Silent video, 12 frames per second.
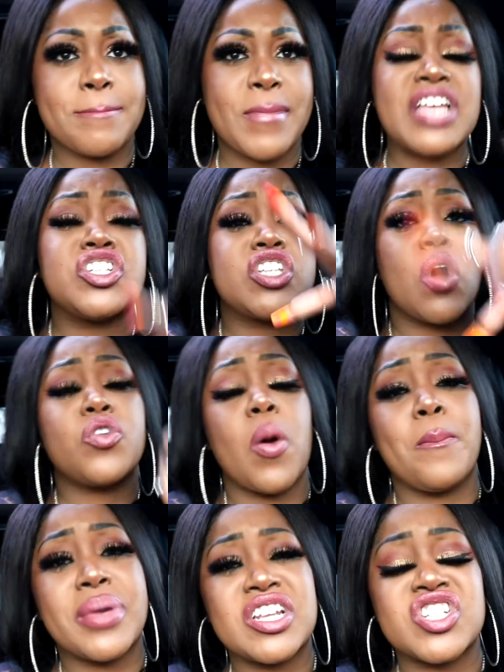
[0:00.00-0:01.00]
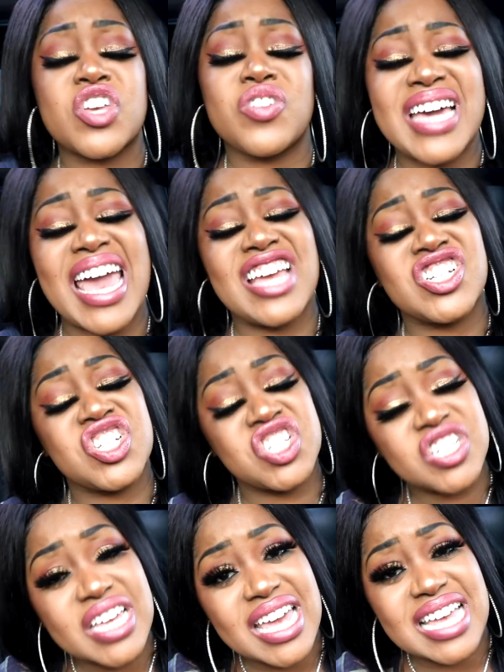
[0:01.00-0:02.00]
I should tell your bitch that your nigga ain't
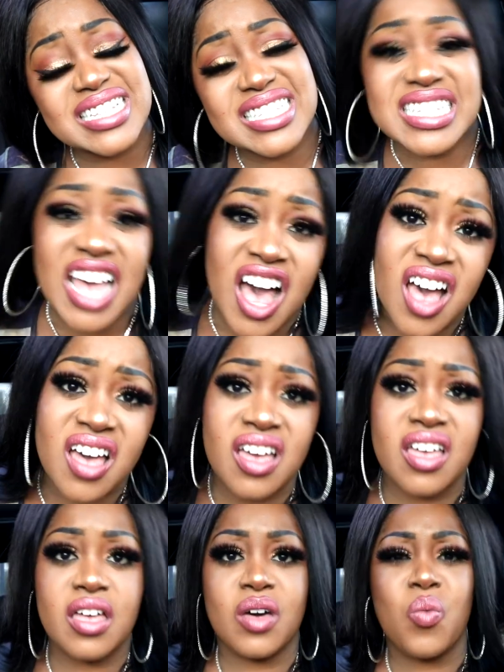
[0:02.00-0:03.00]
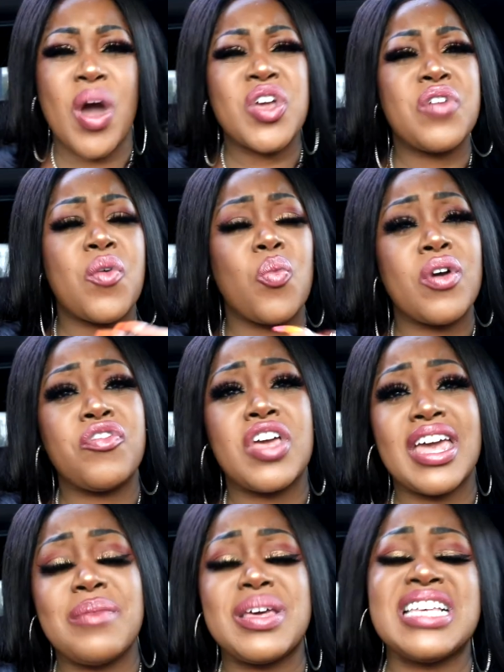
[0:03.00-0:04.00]
shit. Why are you even with
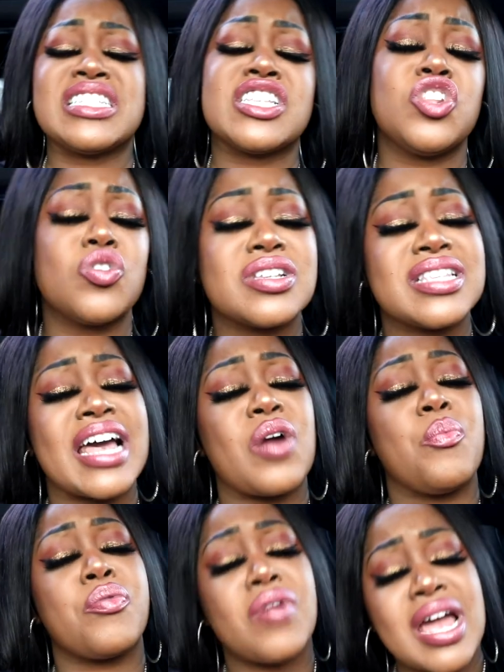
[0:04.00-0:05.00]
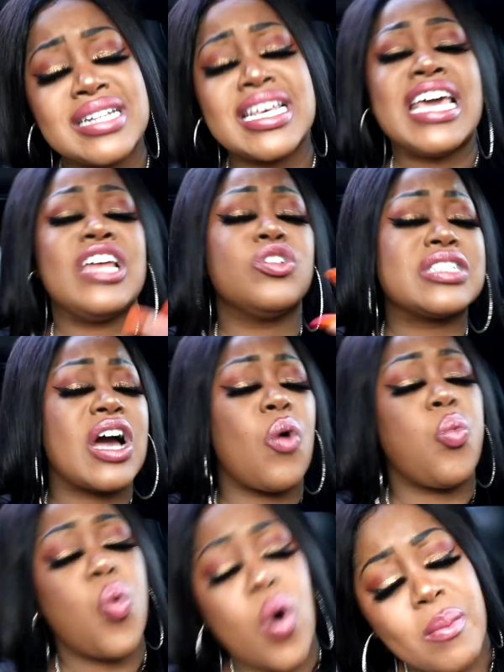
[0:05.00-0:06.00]
him? He looks like bread. He looks like a
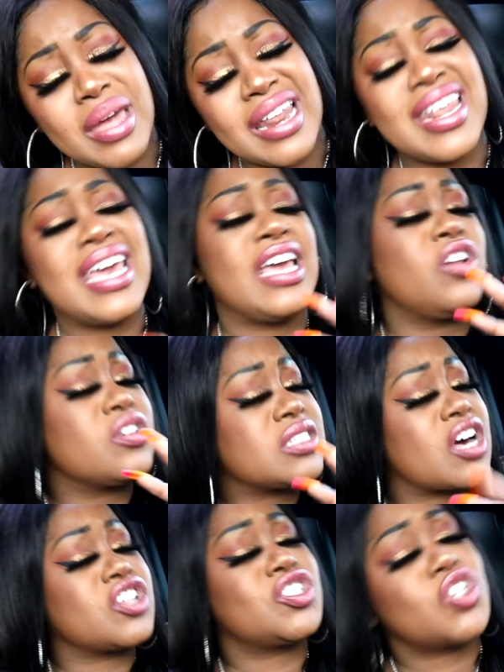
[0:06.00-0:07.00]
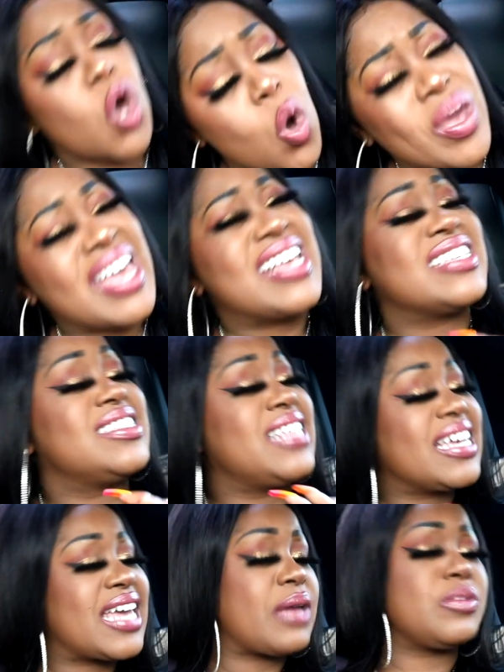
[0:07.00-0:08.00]
watermelon. He looks like a toe. His
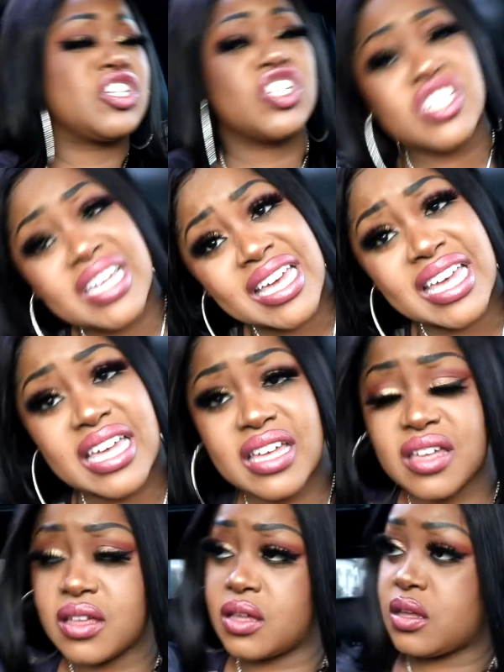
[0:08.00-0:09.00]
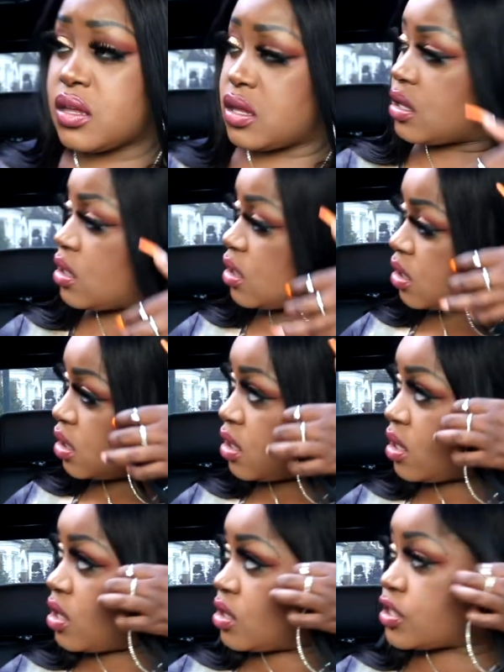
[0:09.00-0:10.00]
dick game is shit
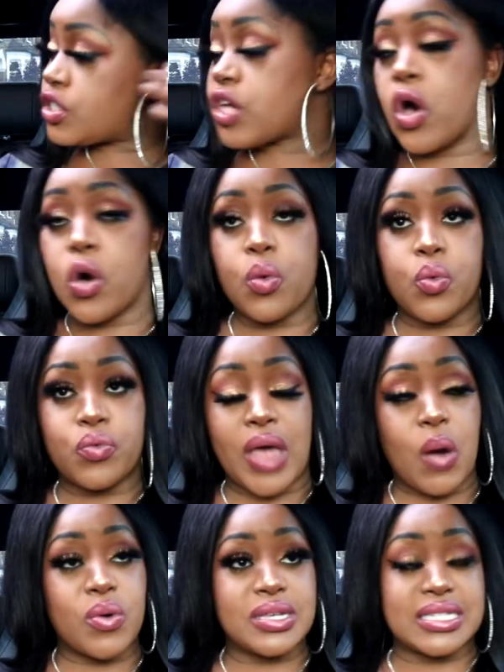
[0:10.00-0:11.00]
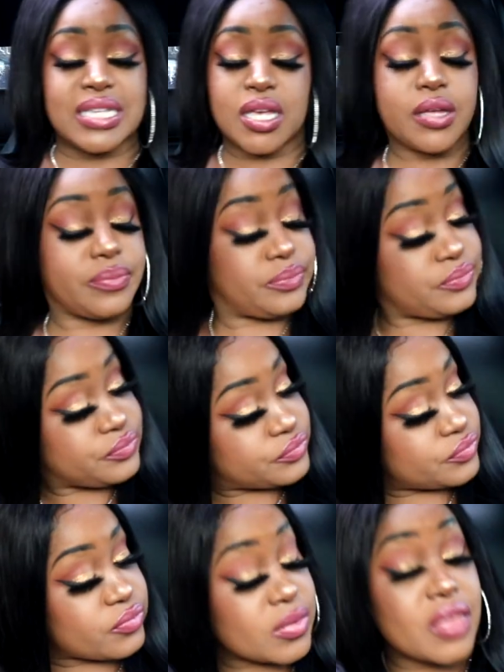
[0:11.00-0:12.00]
so that was
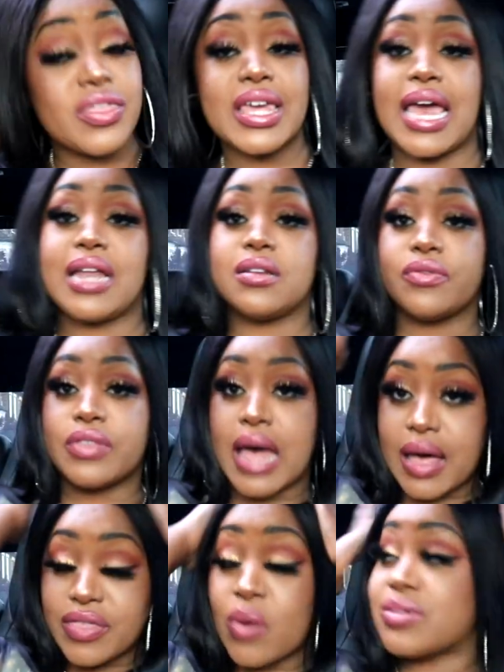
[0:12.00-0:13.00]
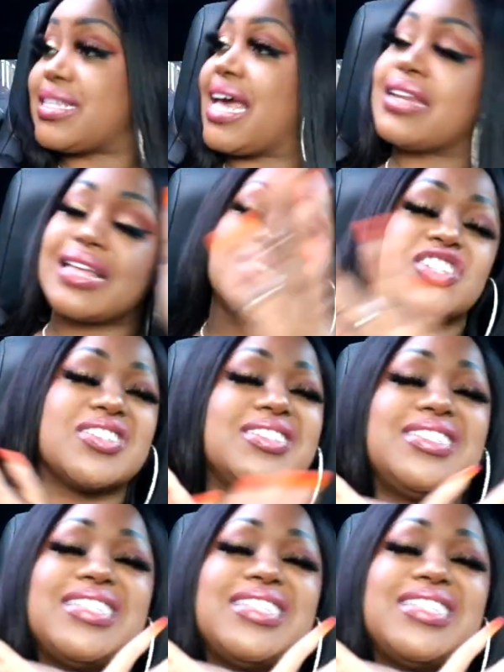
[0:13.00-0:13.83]
the end of that that was the end i uh, just